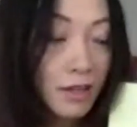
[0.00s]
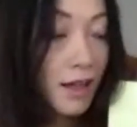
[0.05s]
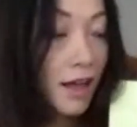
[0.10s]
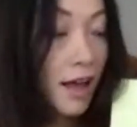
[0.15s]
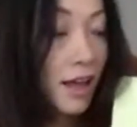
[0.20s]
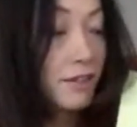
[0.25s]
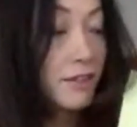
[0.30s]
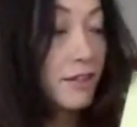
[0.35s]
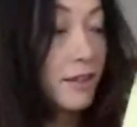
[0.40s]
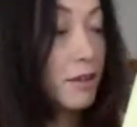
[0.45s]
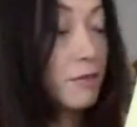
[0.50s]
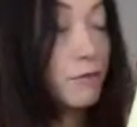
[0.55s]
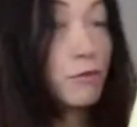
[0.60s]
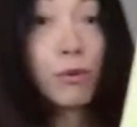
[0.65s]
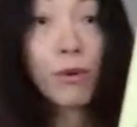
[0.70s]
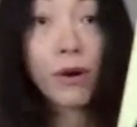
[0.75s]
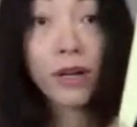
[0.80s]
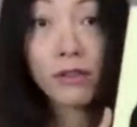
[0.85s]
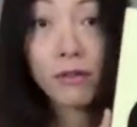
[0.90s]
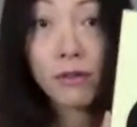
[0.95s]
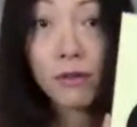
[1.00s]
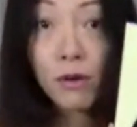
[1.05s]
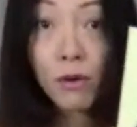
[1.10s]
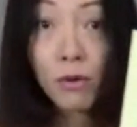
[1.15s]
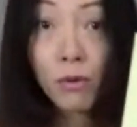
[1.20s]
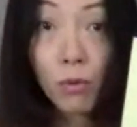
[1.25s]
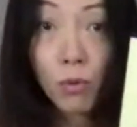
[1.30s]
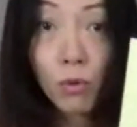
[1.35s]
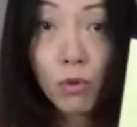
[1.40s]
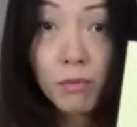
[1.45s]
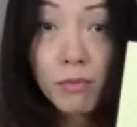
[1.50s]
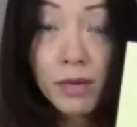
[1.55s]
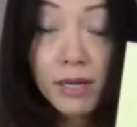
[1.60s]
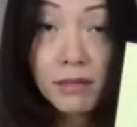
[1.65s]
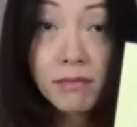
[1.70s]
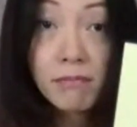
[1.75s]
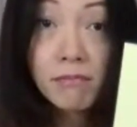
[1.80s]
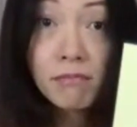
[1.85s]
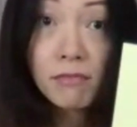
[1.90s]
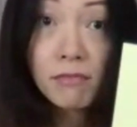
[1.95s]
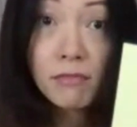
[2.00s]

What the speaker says: and then when woman